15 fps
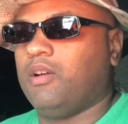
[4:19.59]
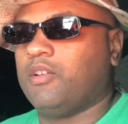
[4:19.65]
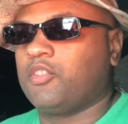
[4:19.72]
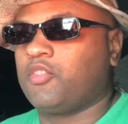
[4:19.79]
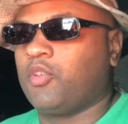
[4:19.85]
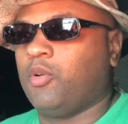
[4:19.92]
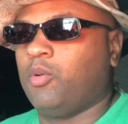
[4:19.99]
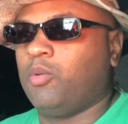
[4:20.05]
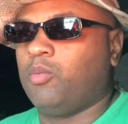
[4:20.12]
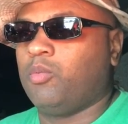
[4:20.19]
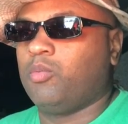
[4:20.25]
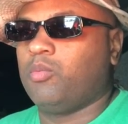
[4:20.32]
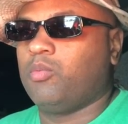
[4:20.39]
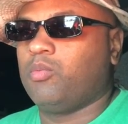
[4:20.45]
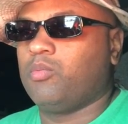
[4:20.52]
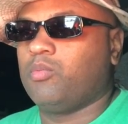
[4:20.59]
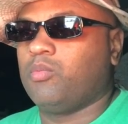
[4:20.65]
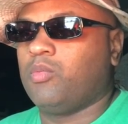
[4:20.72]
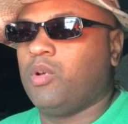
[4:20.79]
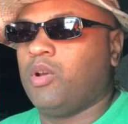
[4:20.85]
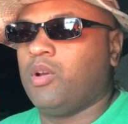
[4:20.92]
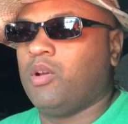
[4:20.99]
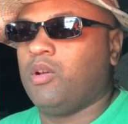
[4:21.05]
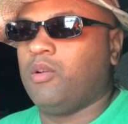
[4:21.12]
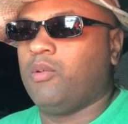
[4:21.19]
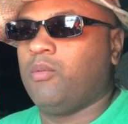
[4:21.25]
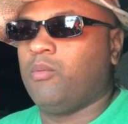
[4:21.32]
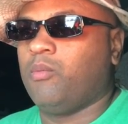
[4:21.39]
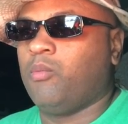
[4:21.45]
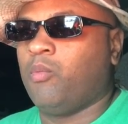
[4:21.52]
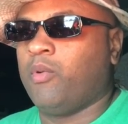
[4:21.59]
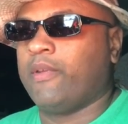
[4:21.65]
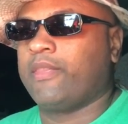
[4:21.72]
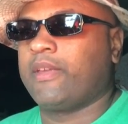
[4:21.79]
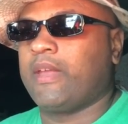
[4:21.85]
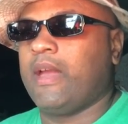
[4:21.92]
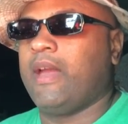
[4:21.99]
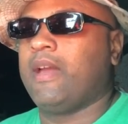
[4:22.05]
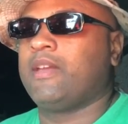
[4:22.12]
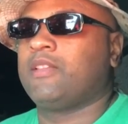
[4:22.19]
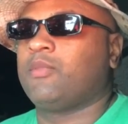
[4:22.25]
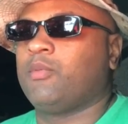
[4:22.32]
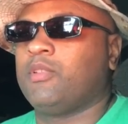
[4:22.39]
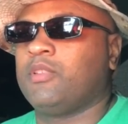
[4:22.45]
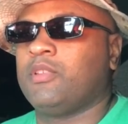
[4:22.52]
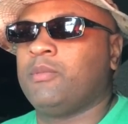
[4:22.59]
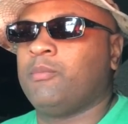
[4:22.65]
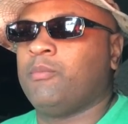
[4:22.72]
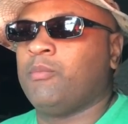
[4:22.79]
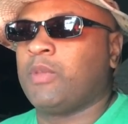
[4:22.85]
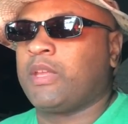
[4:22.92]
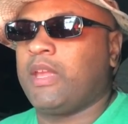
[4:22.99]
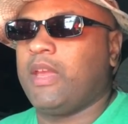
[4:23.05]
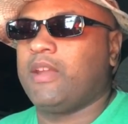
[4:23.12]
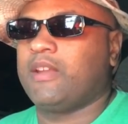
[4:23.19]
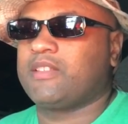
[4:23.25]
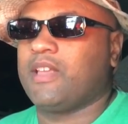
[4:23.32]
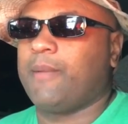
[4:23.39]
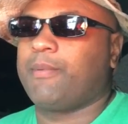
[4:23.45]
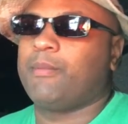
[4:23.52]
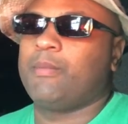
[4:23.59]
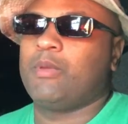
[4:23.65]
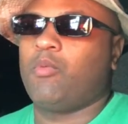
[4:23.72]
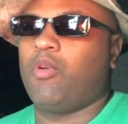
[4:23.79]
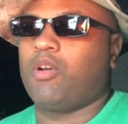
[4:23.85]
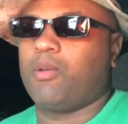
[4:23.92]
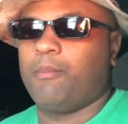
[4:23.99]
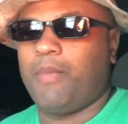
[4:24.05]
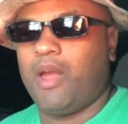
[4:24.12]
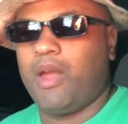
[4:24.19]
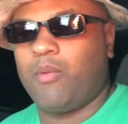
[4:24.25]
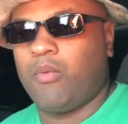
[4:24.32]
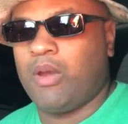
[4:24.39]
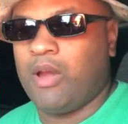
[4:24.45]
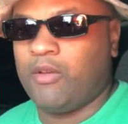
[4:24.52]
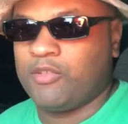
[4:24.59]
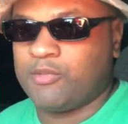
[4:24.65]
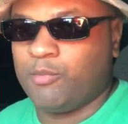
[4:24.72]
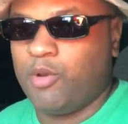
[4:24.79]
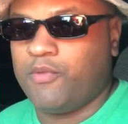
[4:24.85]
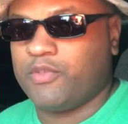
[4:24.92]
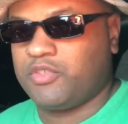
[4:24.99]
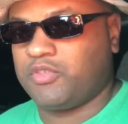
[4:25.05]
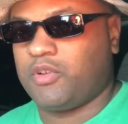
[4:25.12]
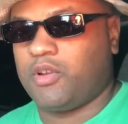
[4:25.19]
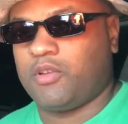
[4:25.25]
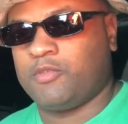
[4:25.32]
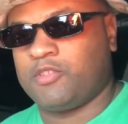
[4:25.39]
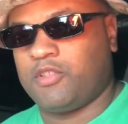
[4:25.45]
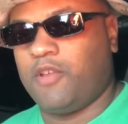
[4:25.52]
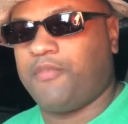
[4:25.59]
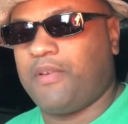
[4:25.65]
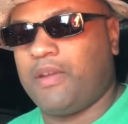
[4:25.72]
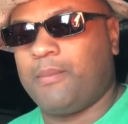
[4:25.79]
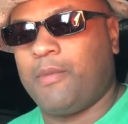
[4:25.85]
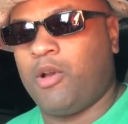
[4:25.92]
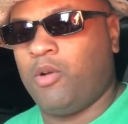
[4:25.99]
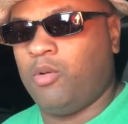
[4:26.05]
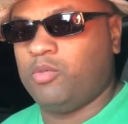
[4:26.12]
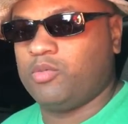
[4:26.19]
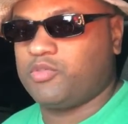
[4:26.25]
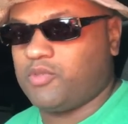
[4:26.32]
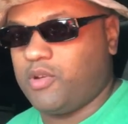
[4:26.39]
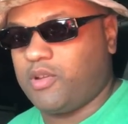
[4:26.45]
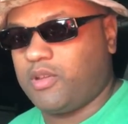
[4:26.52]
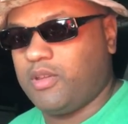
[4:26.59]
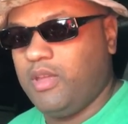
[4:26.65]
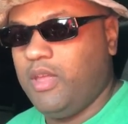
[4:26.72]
So one of the mechanics happened to be walking by while I was moving stuff out of my old truck